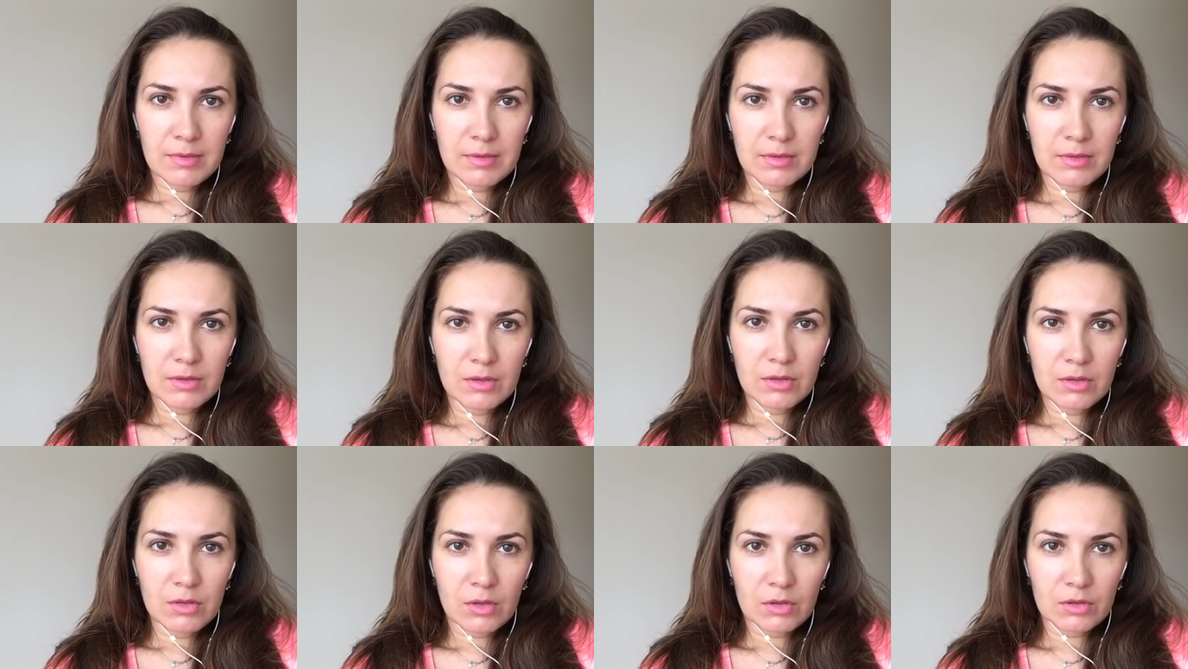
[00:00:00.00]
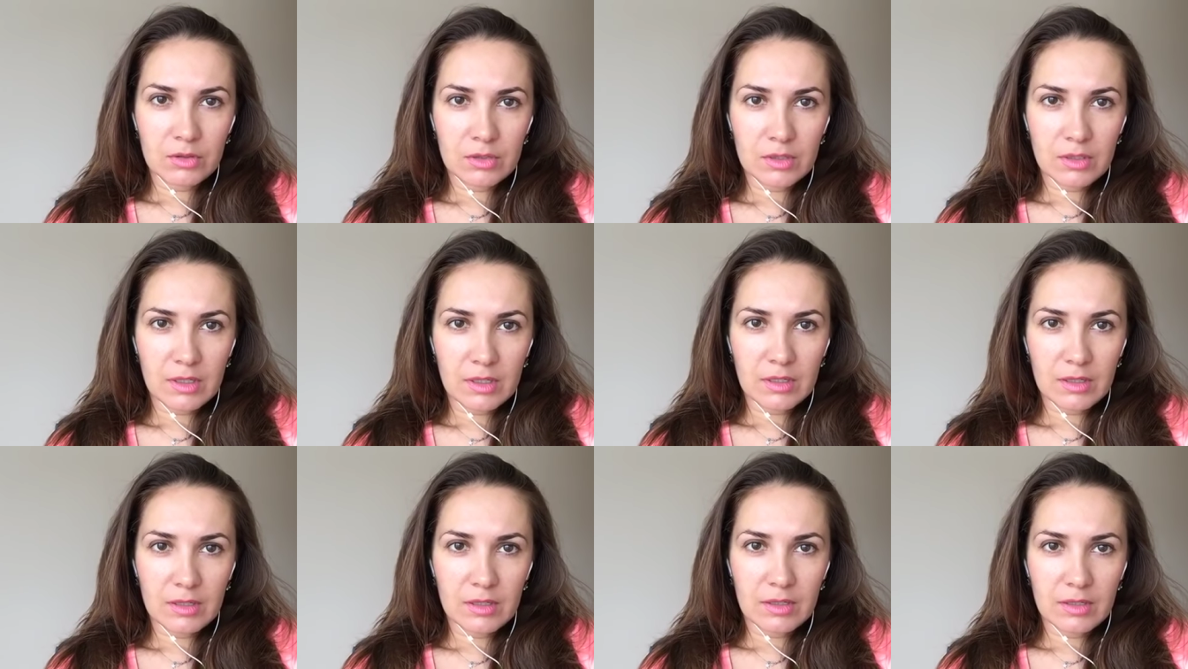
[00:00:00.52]
not
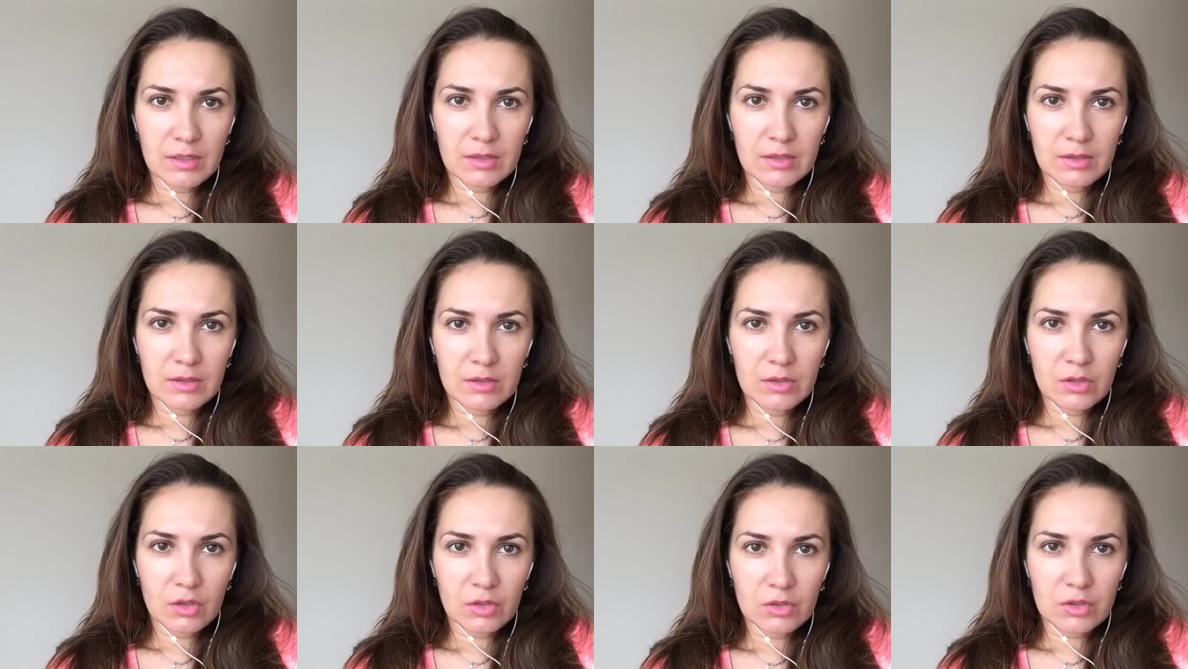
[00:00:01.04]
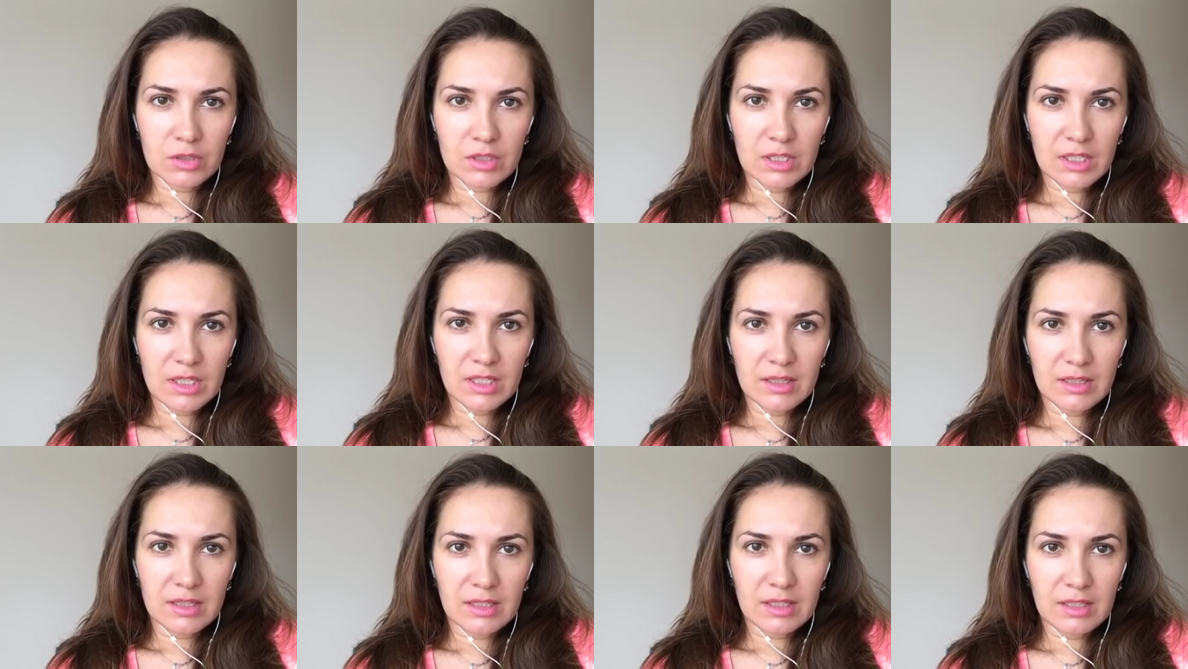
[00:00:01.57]

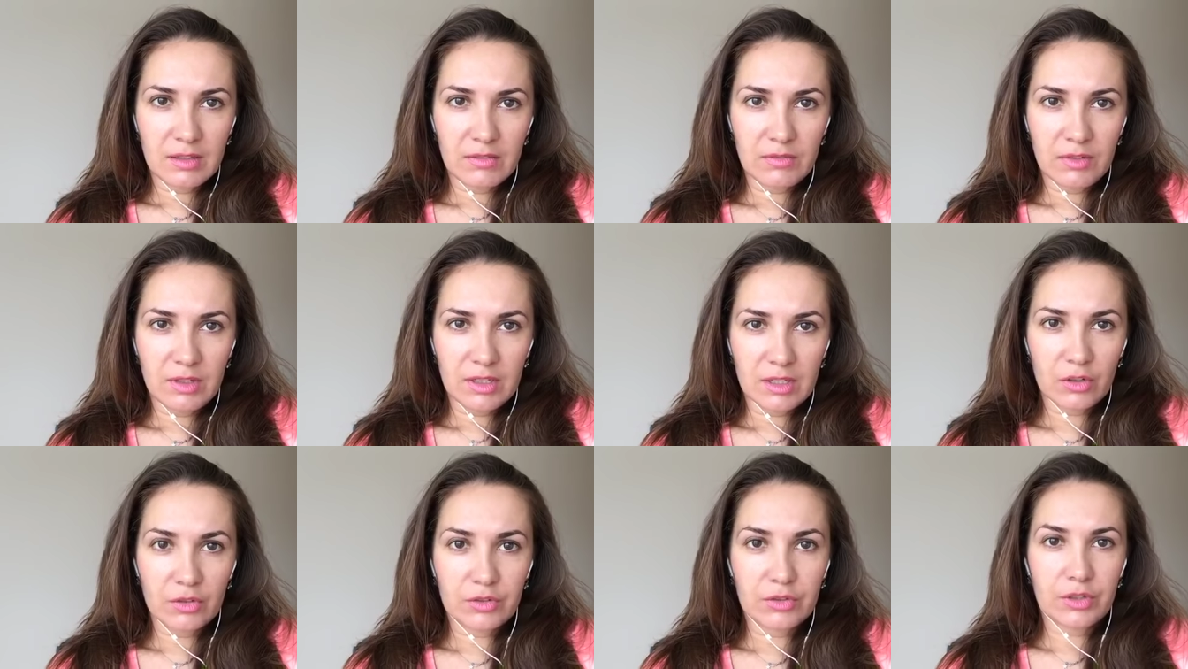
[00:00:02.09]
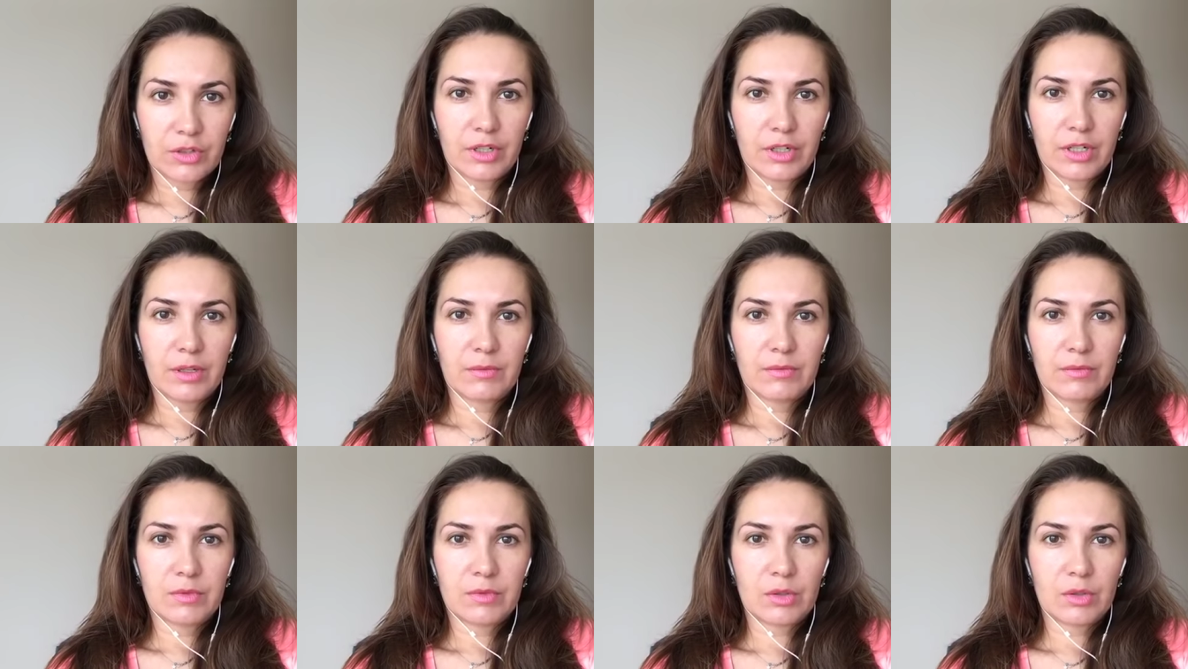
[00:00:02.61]
in the EV lottery.